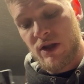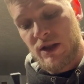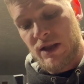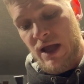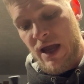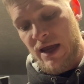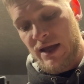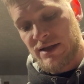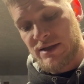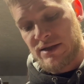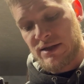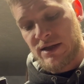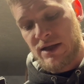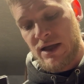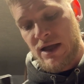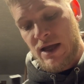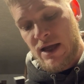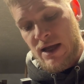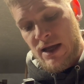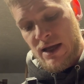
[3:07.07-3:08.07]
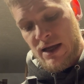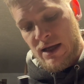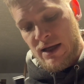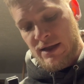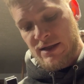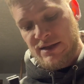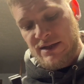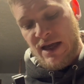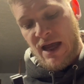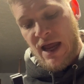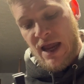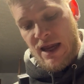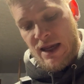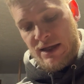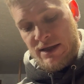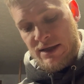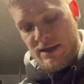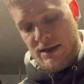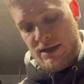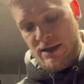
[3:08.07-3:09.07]
nice
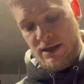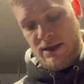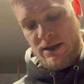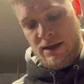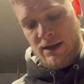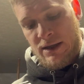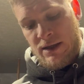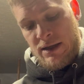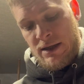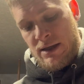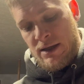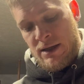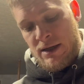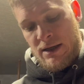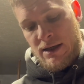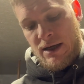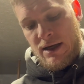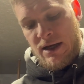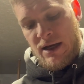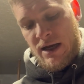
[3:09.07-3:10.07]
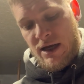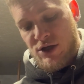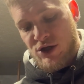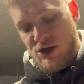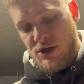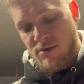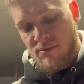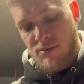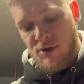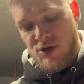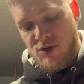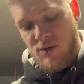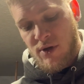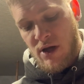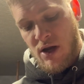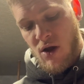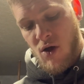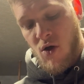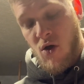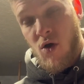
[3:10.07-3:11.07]
tight connection
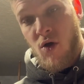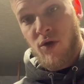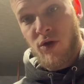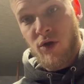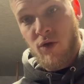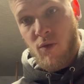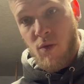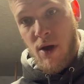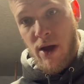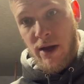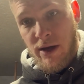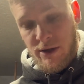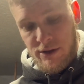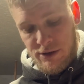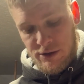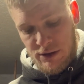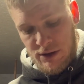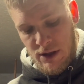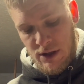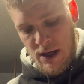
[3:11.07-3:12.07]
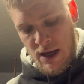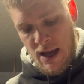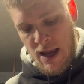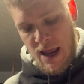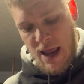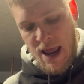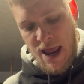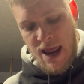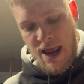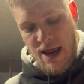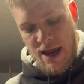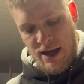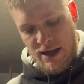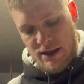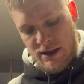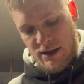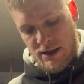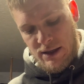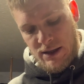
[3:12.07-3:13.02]
between all your wires, and